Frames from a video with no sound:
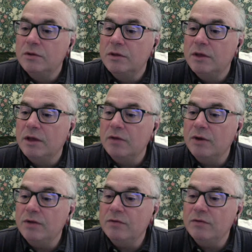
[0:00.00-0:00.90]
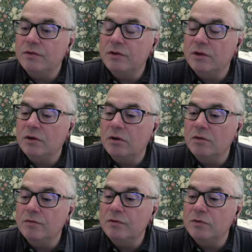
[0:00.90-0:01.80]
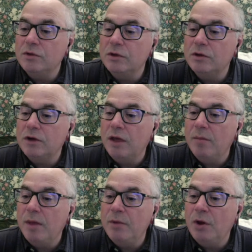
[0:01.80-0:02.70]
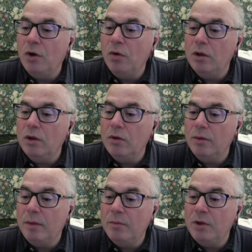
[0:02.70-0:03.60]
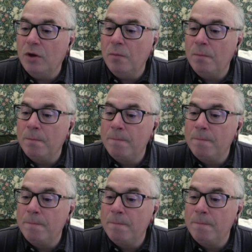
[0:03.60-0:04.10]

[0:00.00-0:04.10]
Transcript: Yeah, great to see all of you here. MM No, hello MM No.